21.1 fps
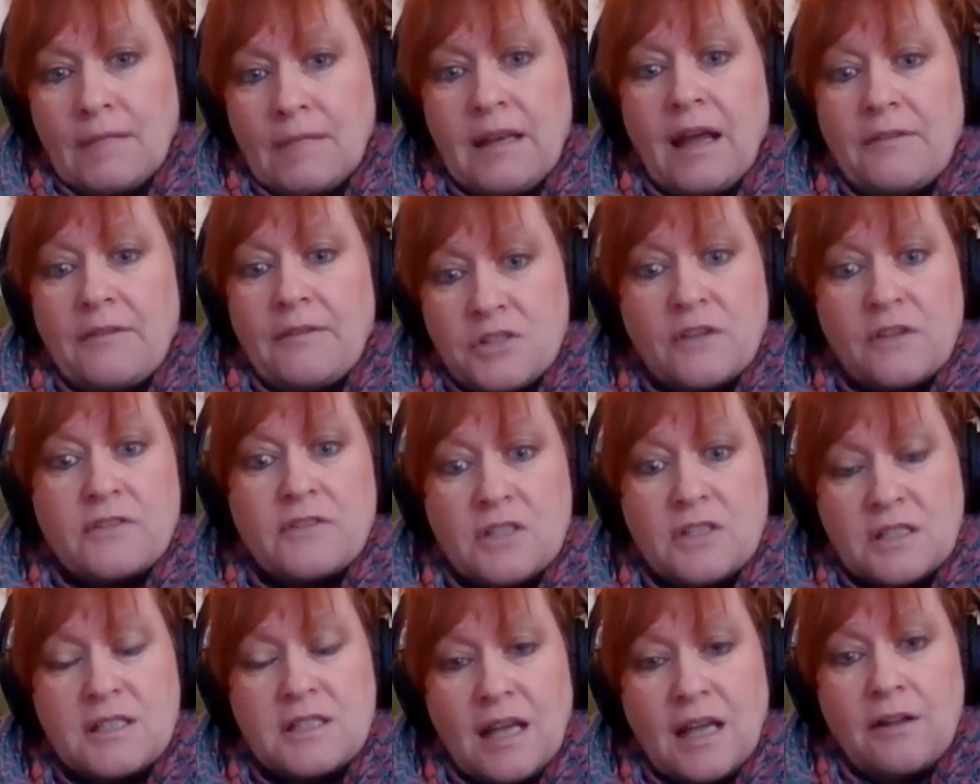have service
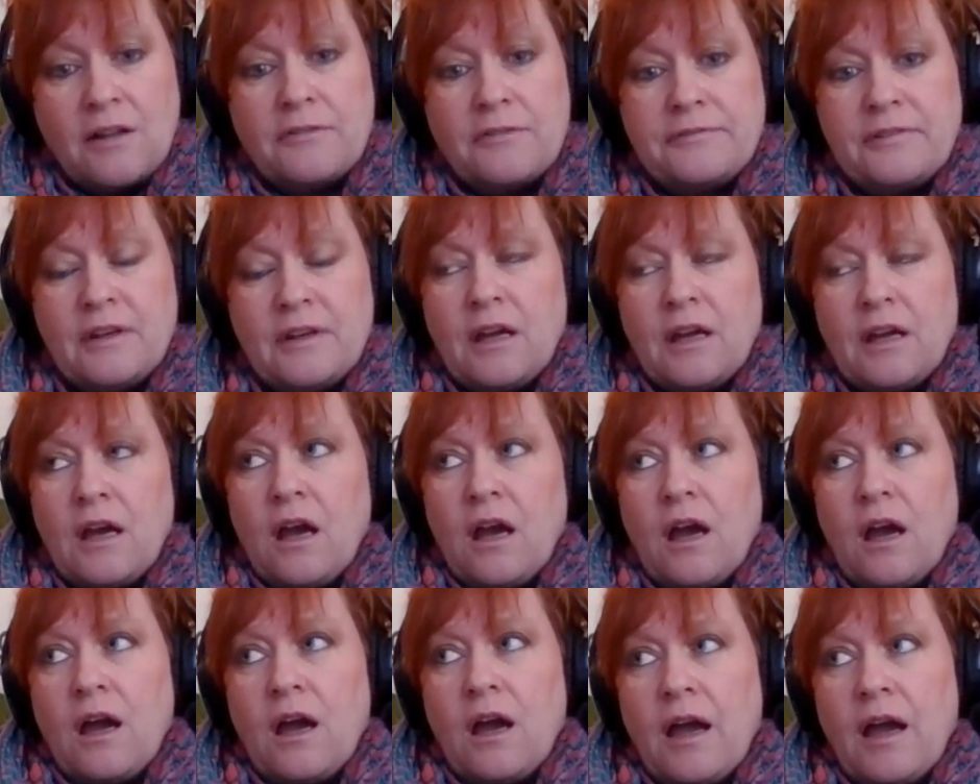to self
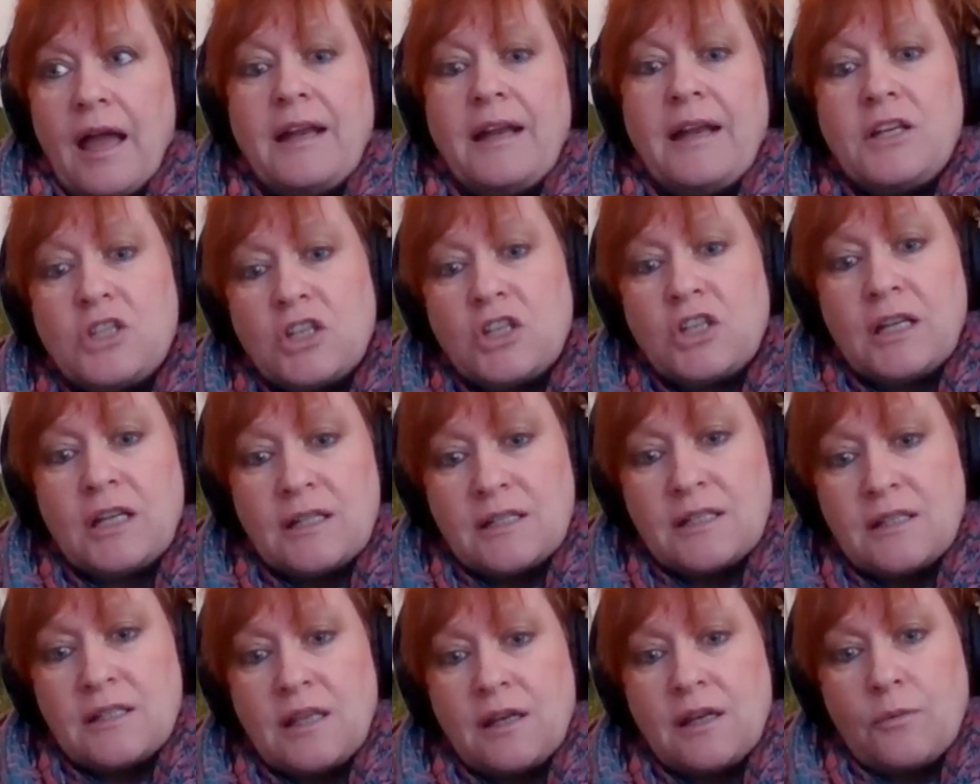
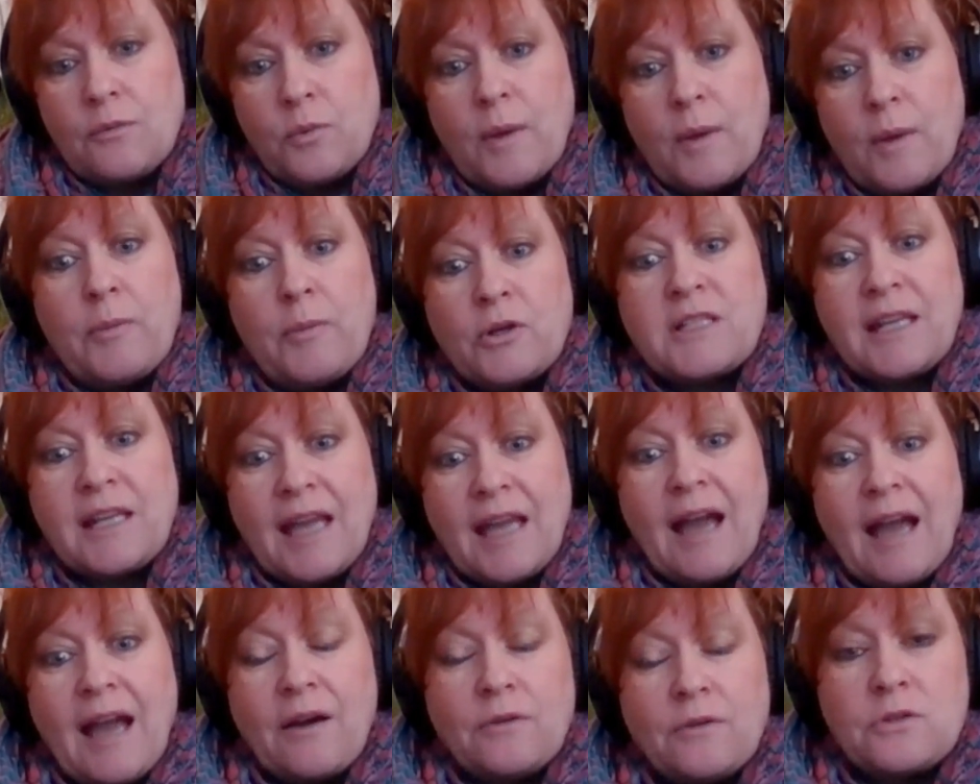energies that we're putting
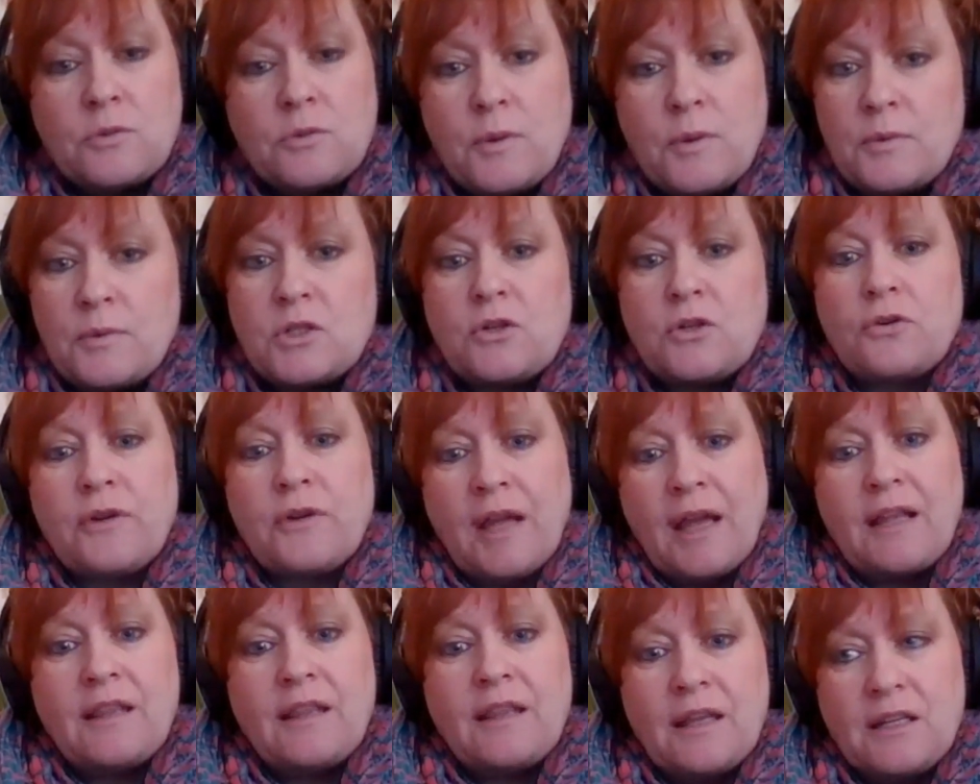out. We would
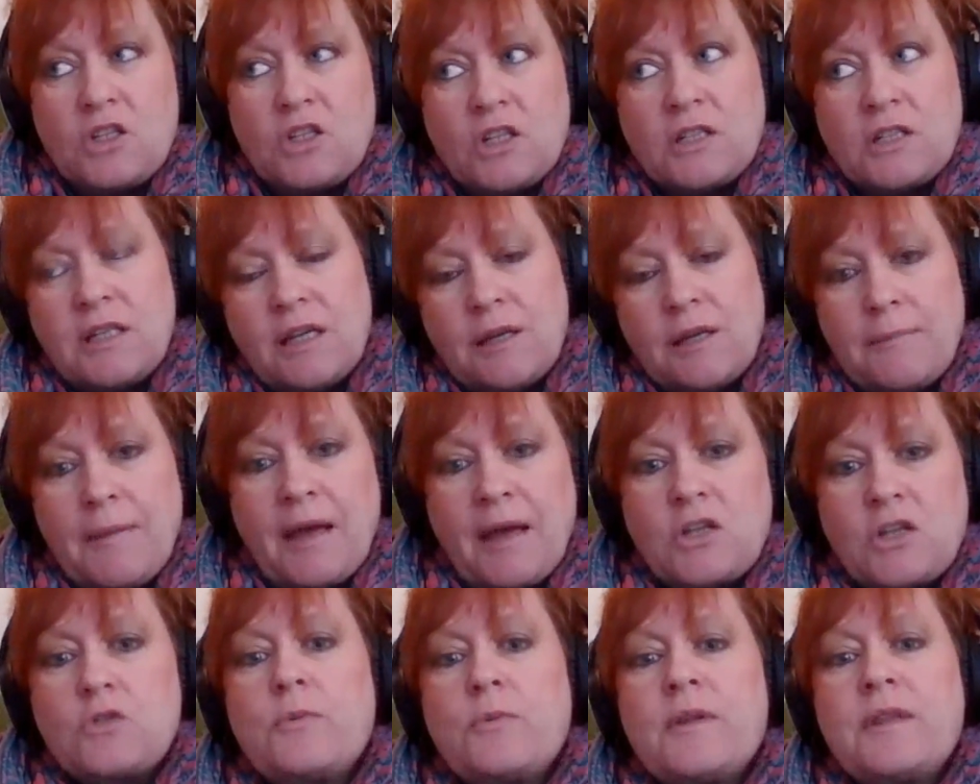create the energetic
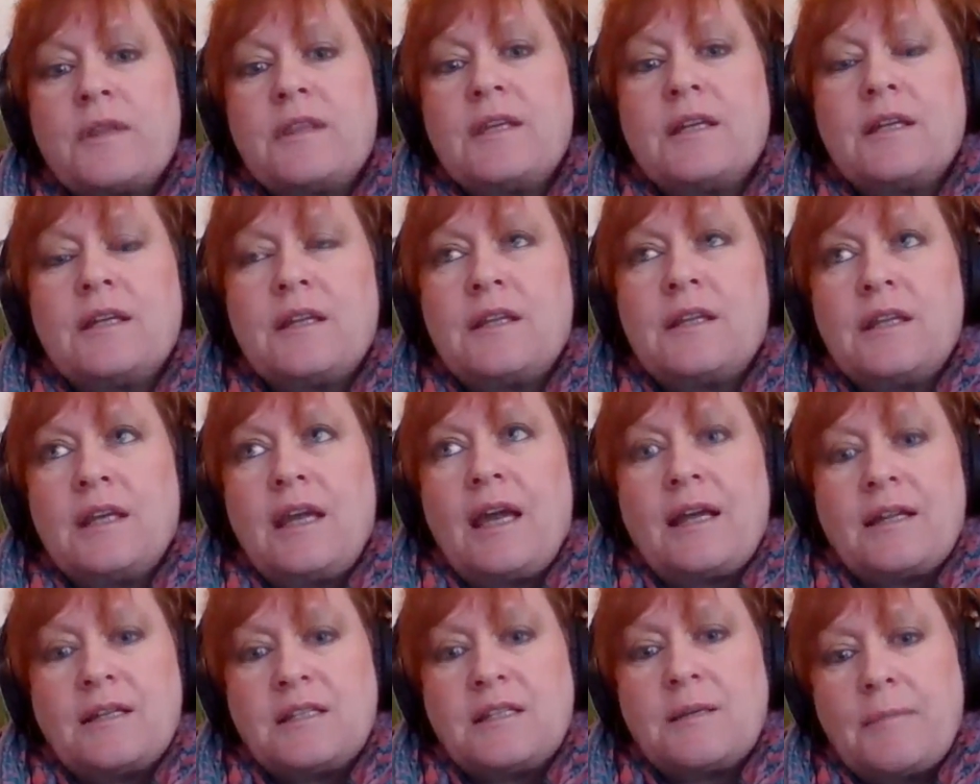match within the
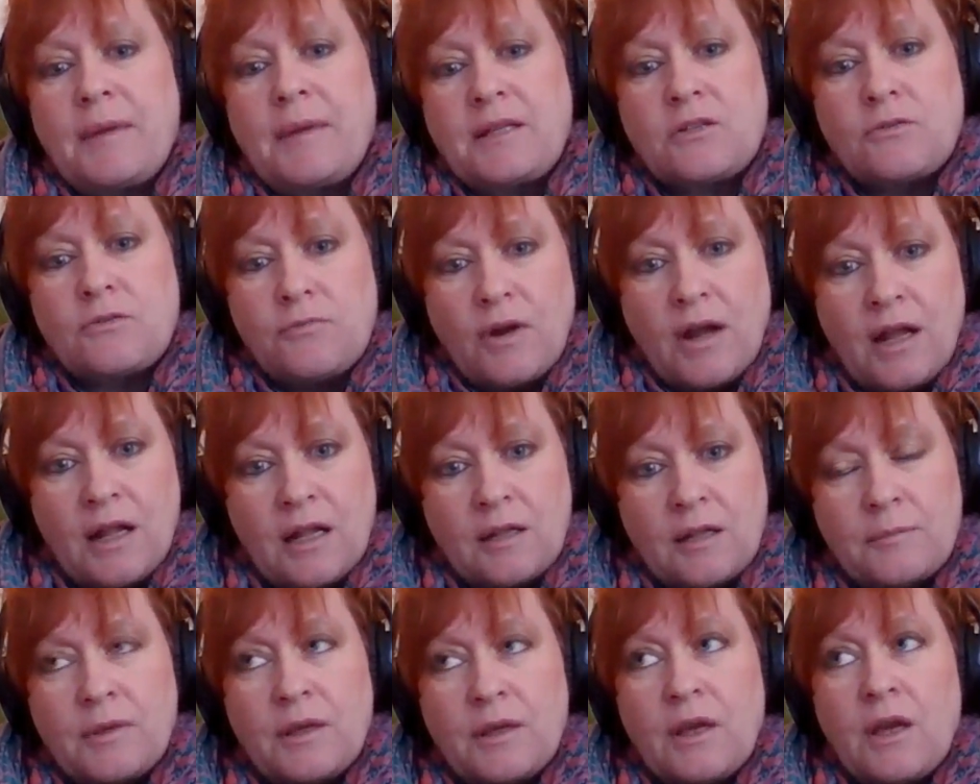antimatter
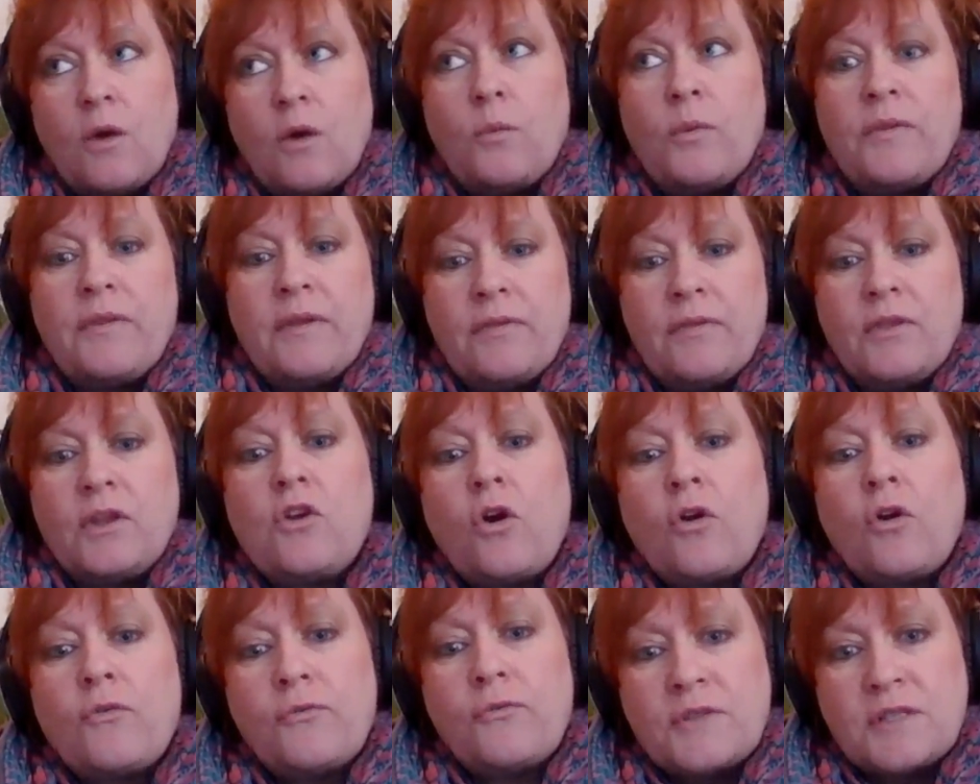realm, within the
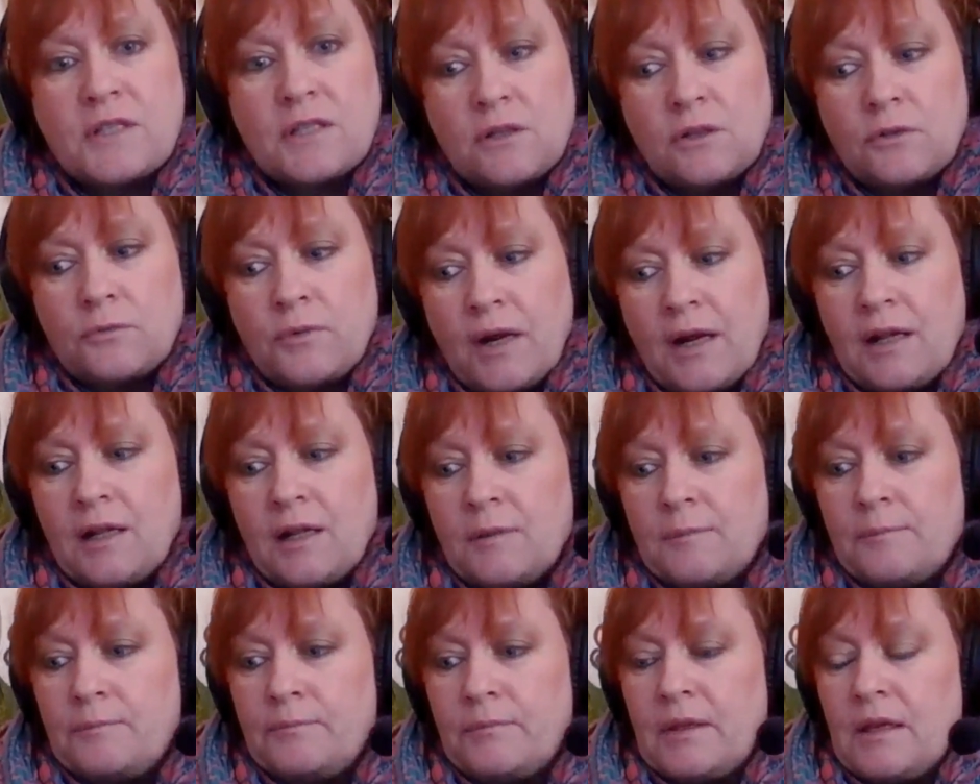non-physical
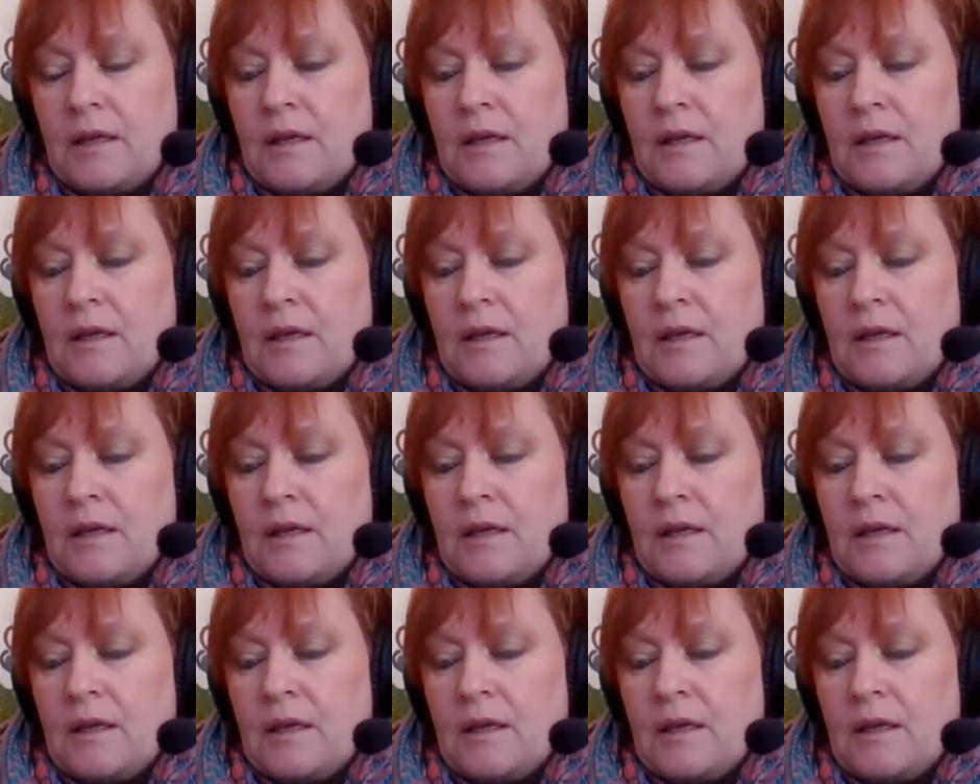realm.